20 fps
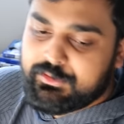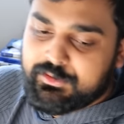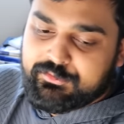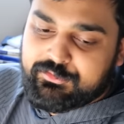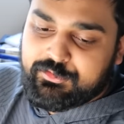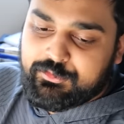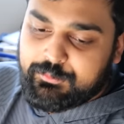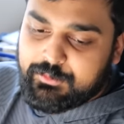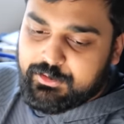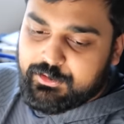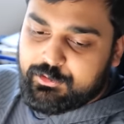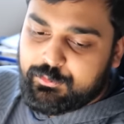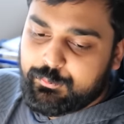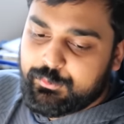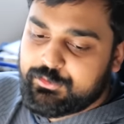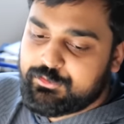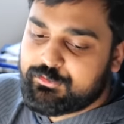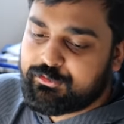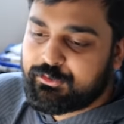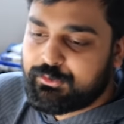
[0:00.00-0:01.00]
Dustin Miller.
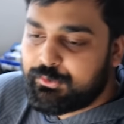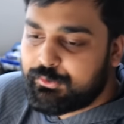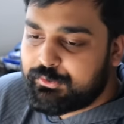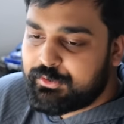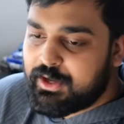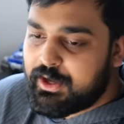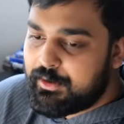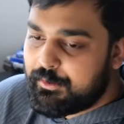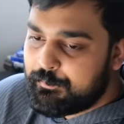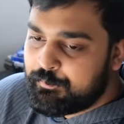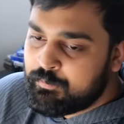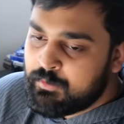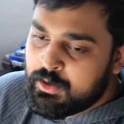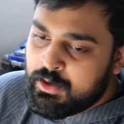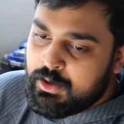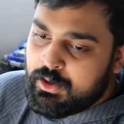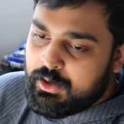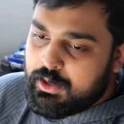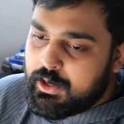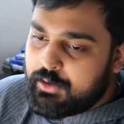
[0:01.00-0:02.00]
We just looked at him.
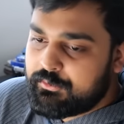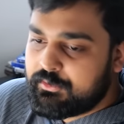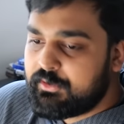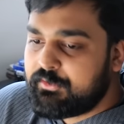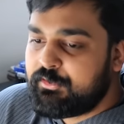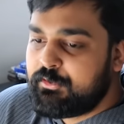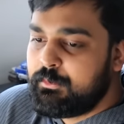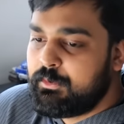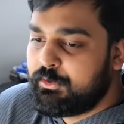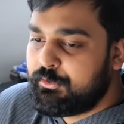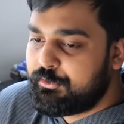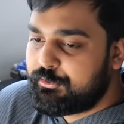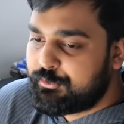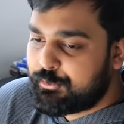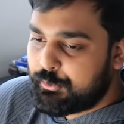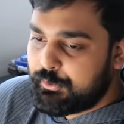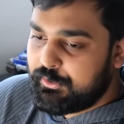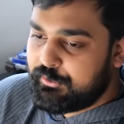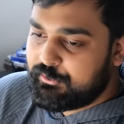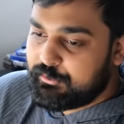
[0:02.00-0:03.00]
Now, Dustin Miller's story